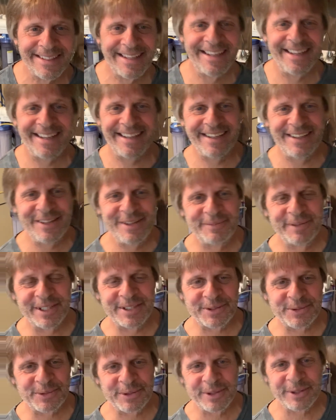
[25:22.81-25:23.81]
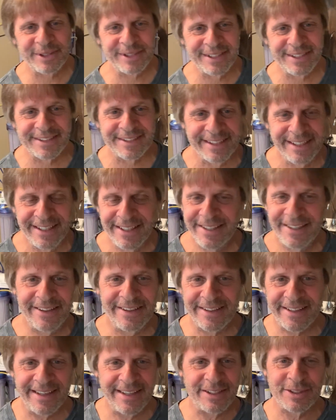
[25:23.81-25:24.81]
It makes it real easy.
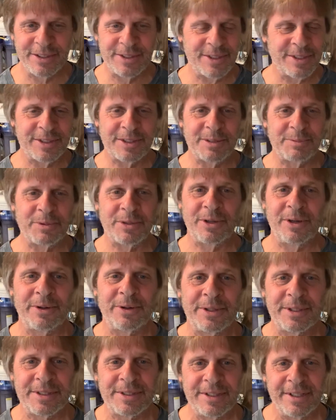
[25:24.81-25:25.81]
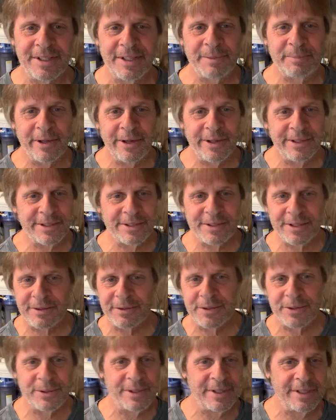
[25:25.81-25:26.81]
The systems are already set up. I'll just have
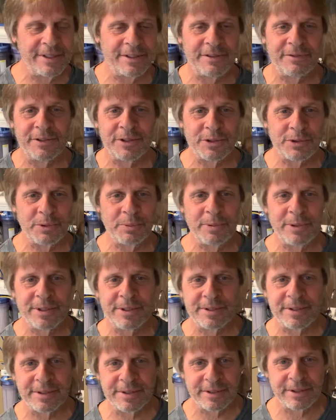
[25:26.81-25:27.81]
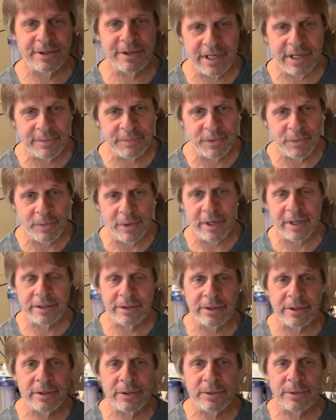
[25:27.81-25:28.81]
to go to the individual places and grab the
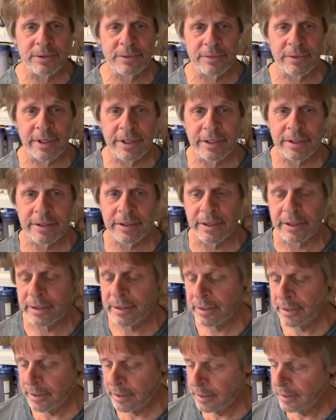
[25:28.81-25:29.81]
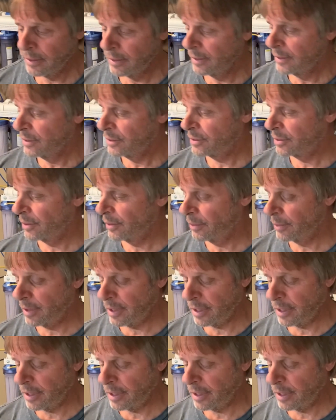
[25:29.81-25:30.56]
water, including right here. So